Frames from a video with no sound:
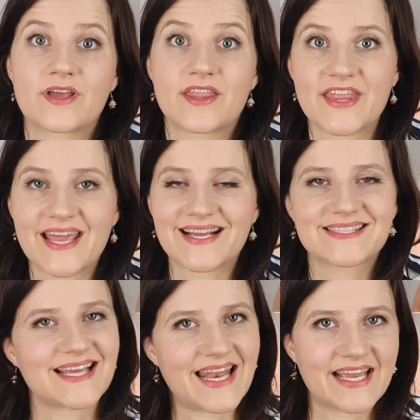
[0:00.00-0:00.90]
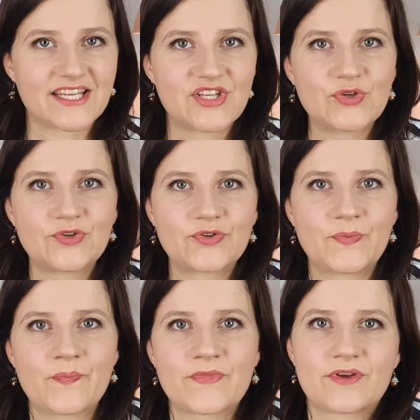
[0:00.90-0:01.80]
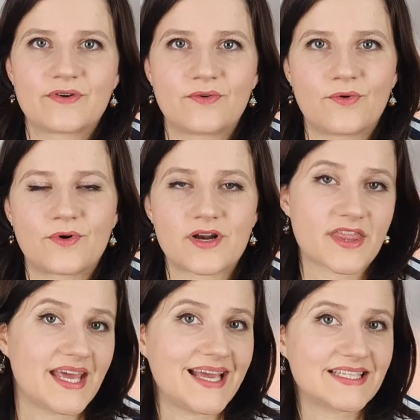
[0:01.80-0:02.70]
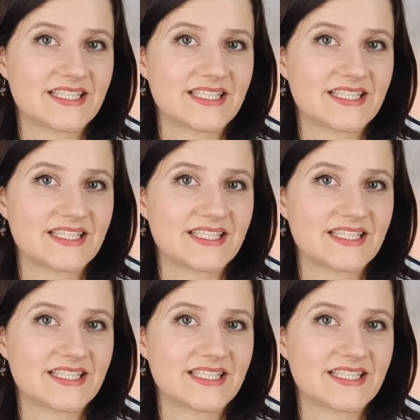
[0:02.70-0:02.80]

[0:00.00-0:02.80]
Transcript: "Thanks, I like it too," or "Thanks,